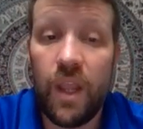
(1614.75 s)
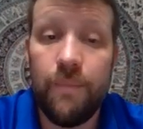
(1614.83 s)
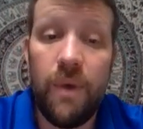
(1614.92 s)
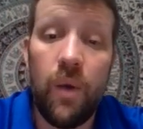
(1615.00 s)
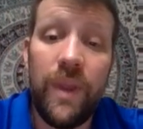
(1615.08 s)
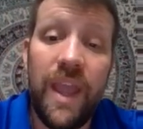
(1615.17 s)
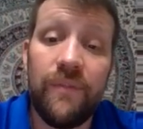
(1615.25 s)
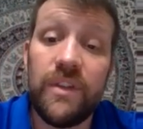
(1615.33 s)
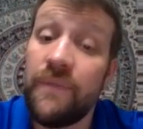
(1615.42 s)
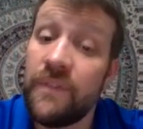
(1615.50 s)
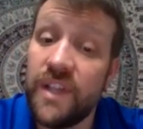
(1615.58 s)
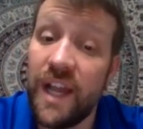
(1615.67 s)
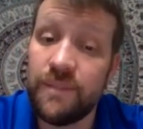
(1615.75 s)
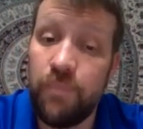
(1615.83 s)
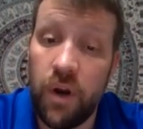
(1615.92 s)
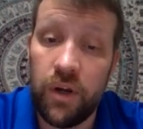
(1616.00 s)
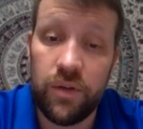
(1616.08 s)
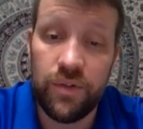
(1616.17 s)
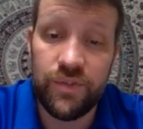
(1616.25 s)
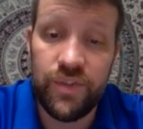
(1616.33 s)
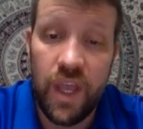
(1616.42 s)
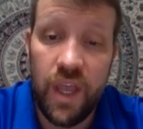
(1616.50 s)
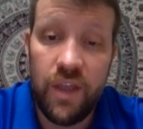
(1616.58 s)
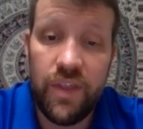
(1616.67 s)
But we have different sized particles
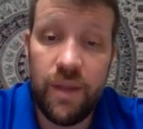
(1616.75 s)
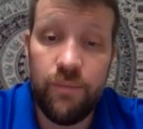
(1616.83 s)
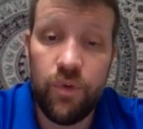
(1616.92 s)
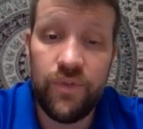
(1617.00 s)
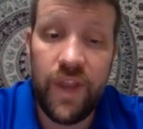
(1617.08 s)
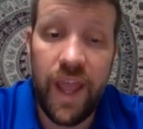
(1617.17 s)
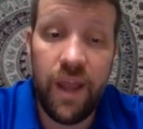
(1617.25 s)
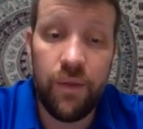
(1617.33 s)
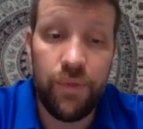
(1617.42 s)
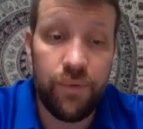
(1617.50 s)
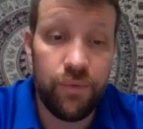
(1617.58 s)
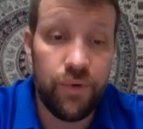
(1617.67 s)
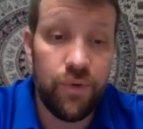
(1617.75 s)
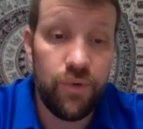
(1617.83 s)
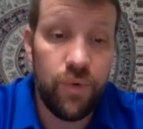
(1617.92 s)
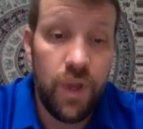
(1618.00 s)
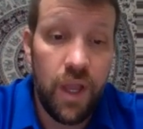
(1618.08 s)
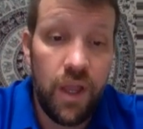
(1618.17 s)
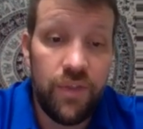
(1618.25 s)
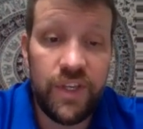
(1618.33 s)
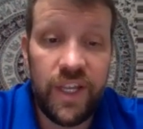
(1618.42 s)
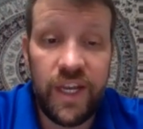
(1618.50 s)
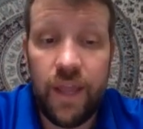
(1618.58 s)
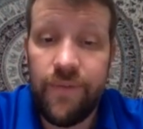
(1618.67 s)
that move down through the
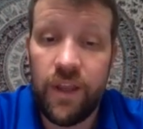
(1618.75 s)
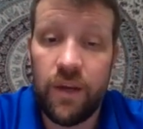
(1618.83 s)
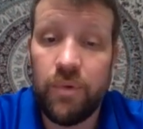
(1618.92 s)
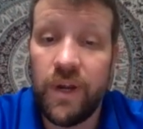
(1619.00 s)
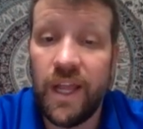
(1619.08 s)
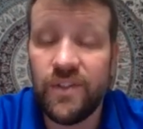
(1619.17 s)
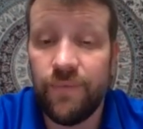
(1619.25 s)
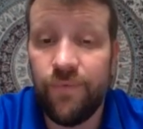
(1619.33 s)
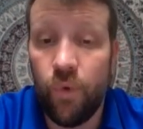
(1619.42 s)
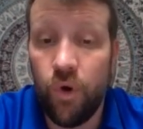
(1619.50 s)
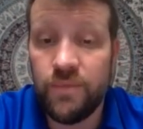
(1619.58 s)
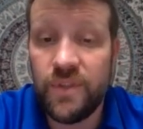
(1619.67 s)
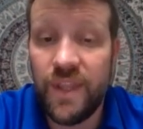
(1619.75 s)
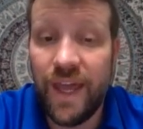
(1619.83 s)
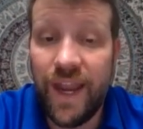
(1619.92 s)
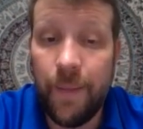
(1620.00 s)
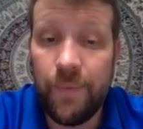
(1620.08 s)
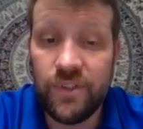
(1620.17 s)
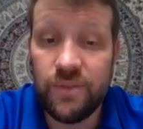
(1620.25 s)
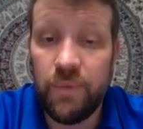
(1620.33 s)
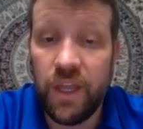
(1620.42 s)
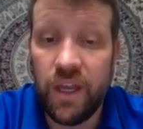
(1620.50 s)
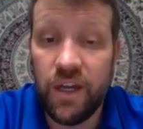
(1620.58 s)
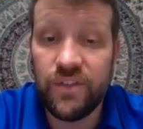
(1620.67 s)
DNA fingerprint as it forms, and that happens
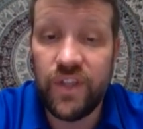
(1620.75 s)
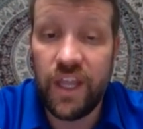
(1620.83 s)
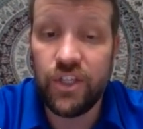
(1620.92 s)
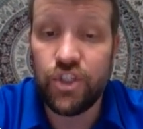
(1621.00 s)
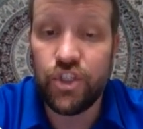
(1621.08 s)
because a